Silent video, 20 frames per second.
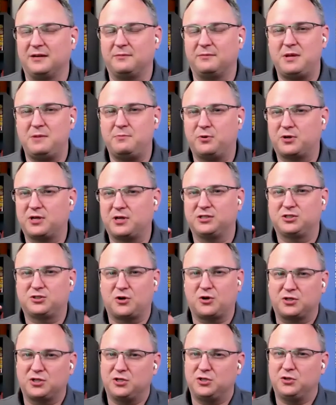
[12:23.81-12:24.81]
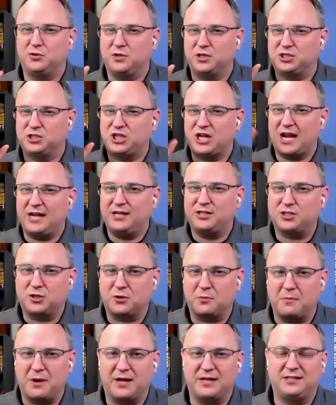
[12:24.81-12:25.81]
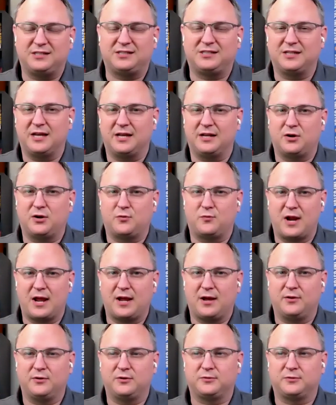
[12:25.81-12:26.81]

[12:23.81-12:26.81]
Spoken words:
people can start to do to change their mindset around